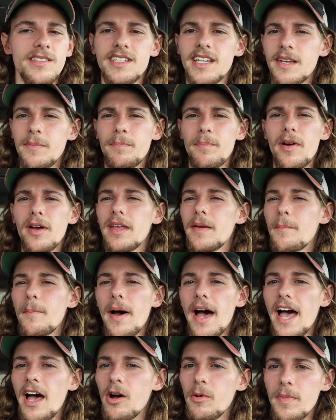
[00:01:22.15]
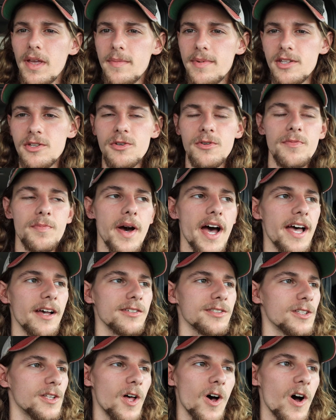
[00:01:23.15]
It's like probably a mile, maybe 2
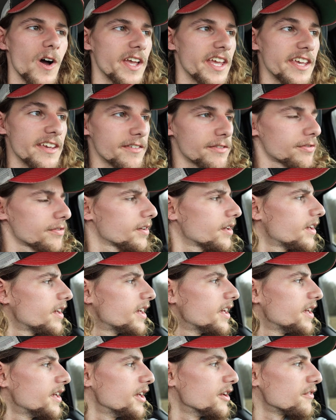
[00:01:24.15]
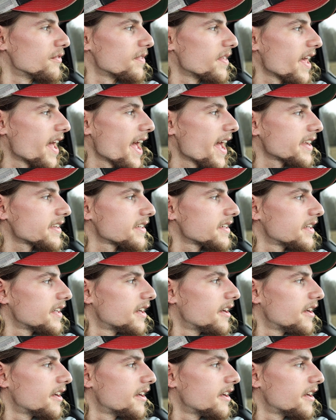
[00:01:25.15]
miles long, if that.